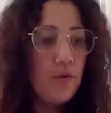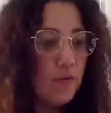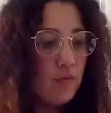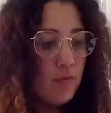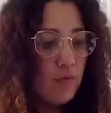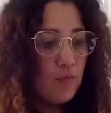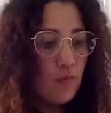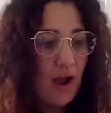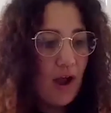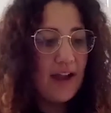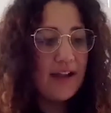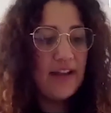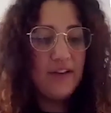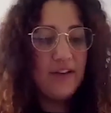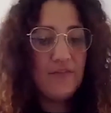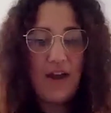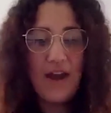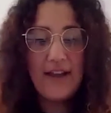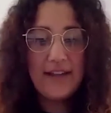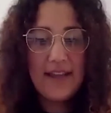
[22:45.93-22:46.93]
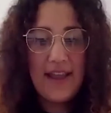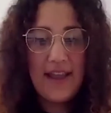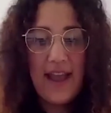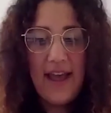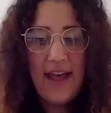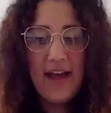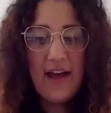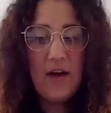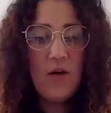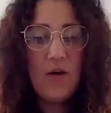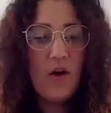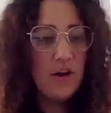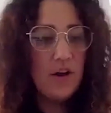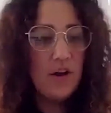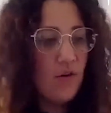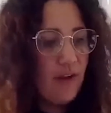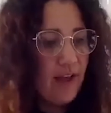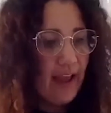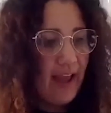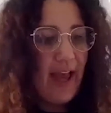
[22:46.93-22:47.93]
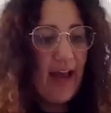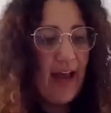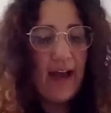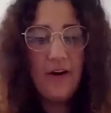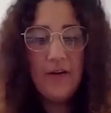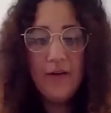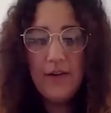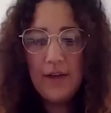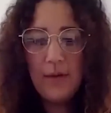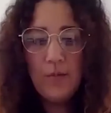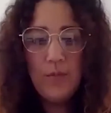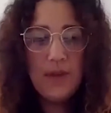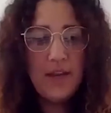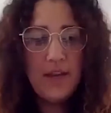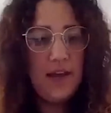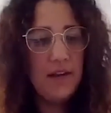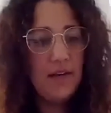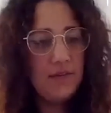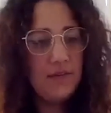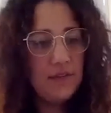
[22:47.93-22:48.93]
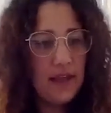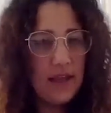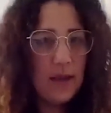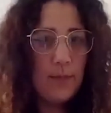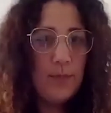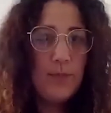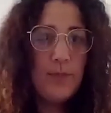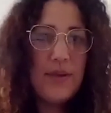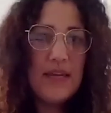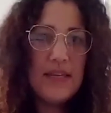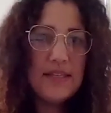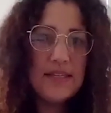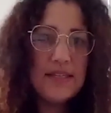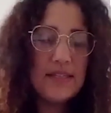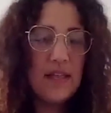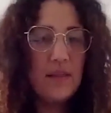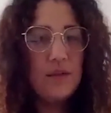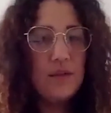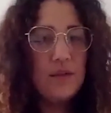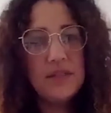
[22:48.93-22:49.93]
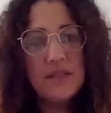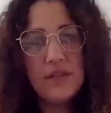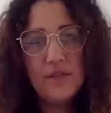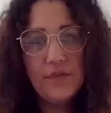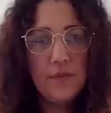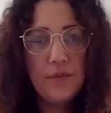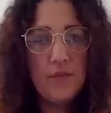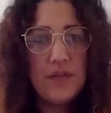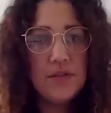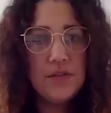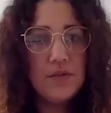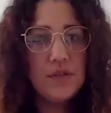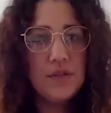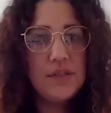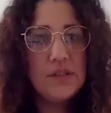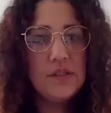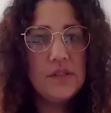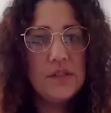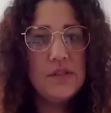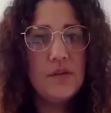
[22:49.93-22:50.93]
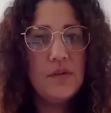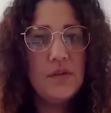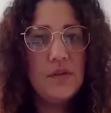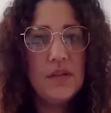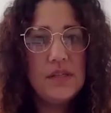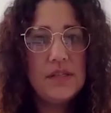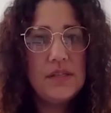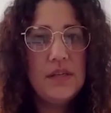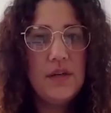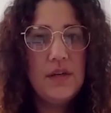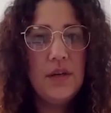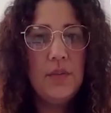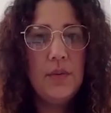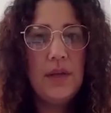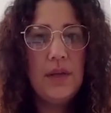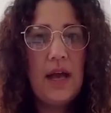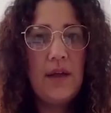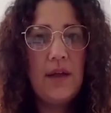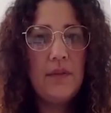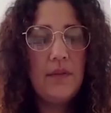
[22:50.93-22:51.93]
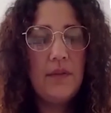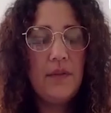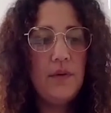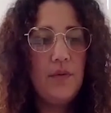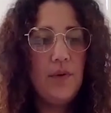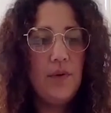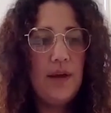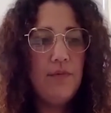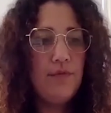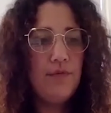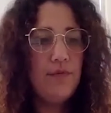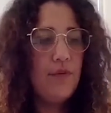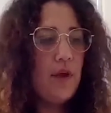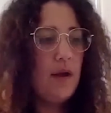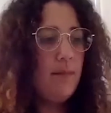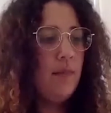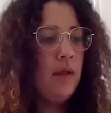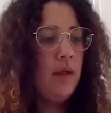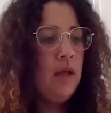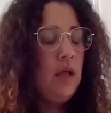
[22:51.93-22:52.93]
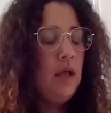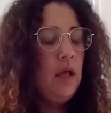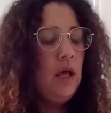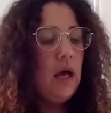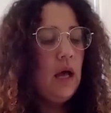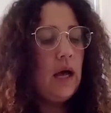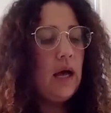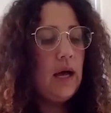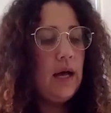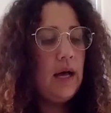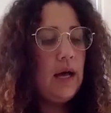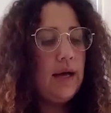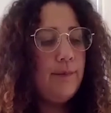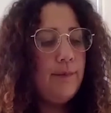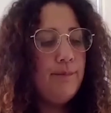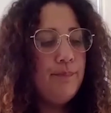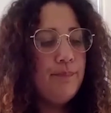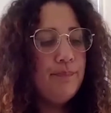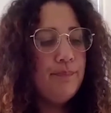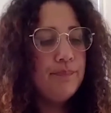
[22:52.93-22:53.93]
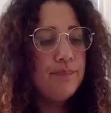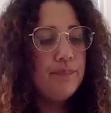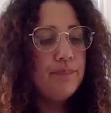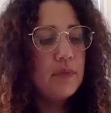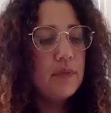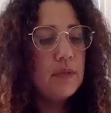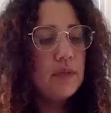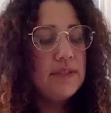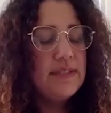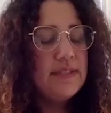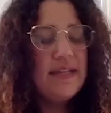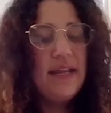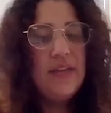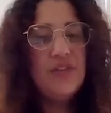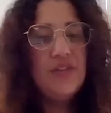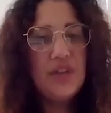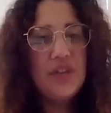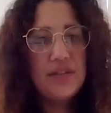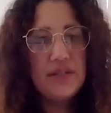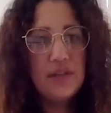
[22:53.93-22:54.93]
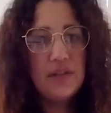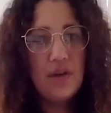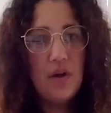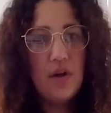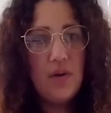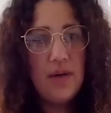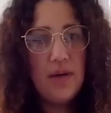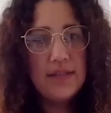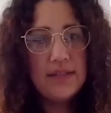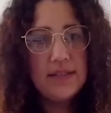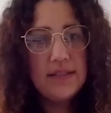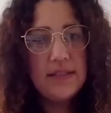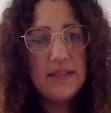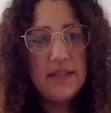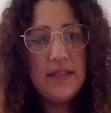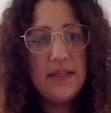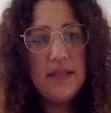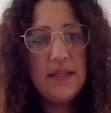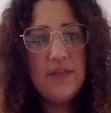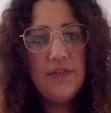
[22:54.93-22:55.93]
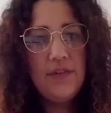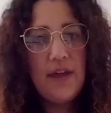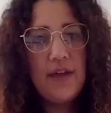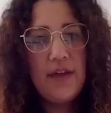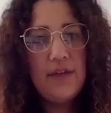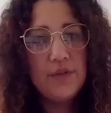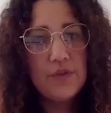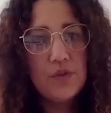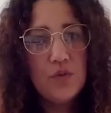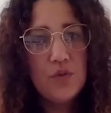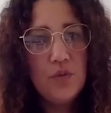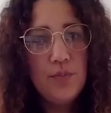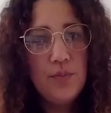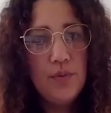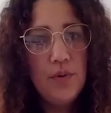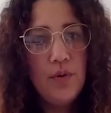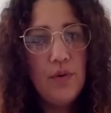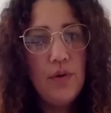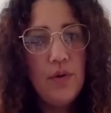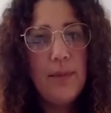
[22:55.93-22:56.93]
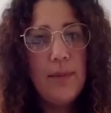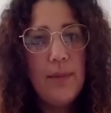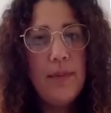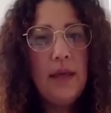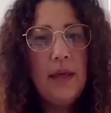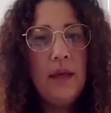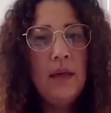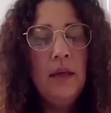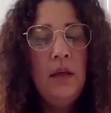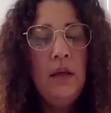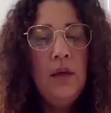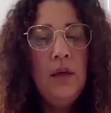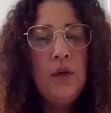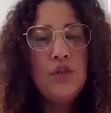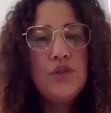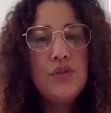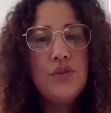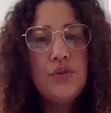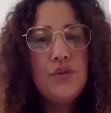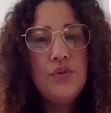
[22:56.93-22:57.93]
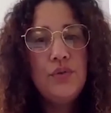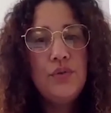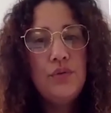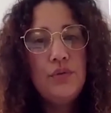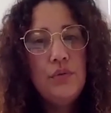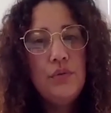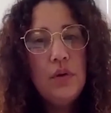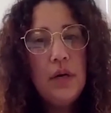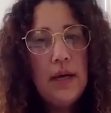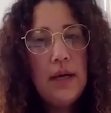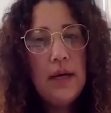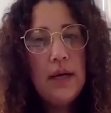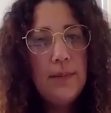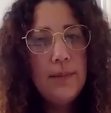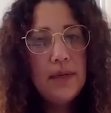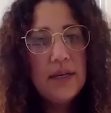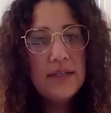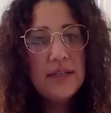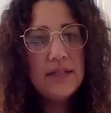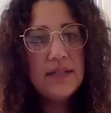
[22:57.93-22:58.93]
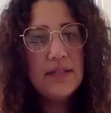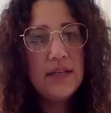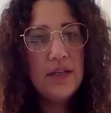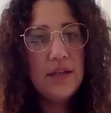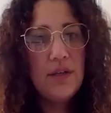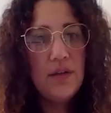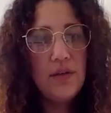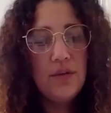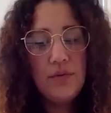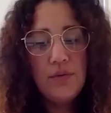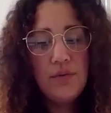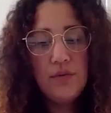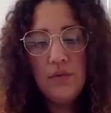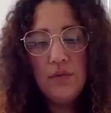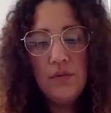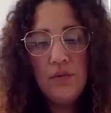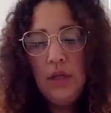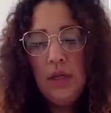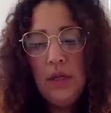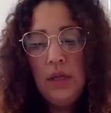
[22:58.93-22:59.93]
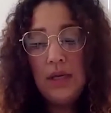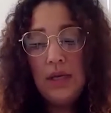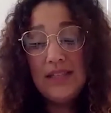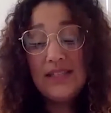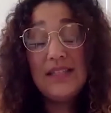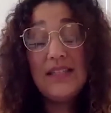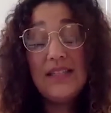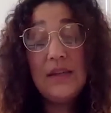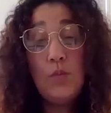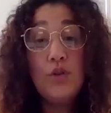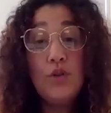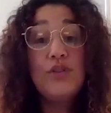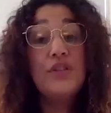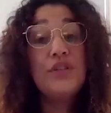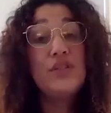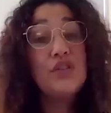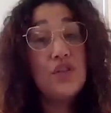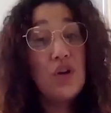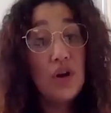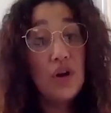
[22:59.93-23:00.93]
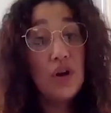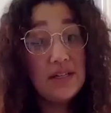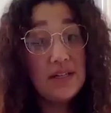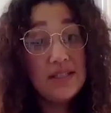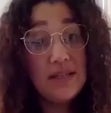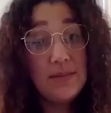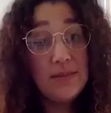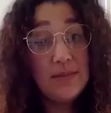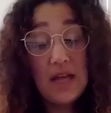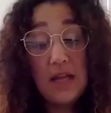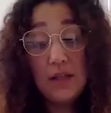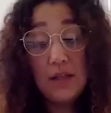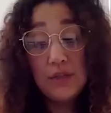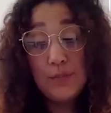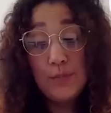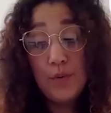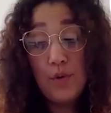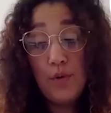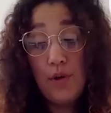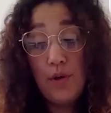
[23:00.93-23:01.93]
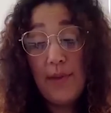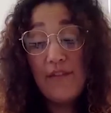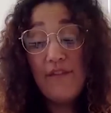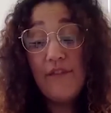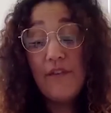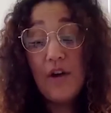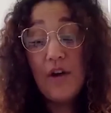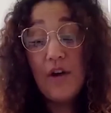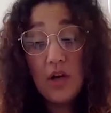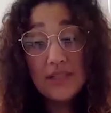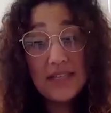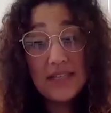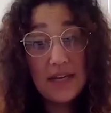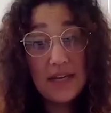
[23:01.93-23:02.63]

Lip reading: riding right now on, okay, how can we kind of like piece together these different resources? And so this year we got the grant from DHS and OST for after school programming to continue to start a STEAM Scholars program at Vaux High